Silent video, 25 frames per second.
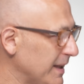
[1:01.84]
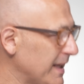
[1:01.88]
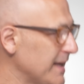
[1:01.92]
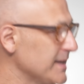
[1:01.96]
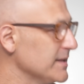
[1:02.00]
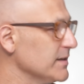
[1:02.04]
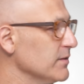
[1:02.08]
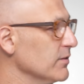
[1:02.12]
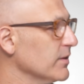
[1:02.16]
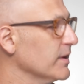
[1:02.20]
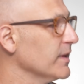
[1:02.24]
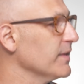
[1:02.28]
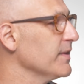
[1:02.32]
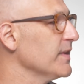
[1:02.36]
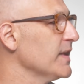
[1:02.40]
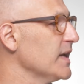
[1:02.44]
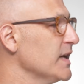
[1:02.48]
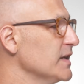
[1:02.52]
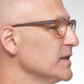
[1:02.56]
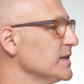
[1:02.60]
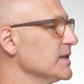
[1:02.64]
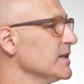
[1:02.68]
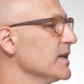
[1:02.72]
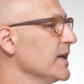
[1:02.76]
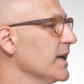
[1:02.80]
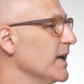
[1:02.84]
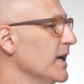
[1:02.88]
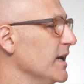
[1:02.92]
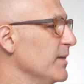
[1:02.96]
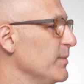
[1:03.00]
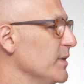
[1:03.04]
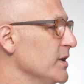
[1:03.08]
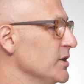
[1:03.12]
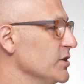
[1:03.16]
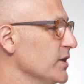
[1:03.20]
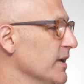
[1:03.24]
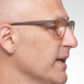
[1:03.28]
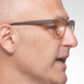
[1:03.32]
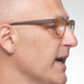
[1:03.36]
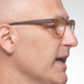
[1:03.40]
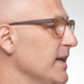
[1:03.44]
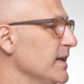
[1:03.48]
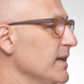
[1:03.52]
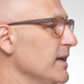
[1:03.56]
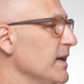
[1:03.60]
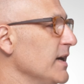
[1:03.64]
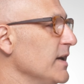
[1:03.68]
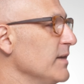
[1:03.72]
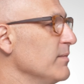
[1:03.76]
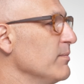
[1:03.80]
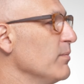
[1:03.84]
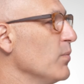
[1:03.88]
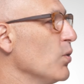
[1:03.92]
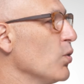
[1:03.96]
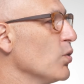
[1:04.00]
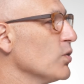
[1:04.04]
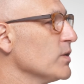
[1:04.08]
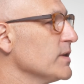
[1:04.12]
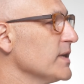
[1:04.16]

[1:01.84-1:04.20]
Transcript: let's look at this image again in more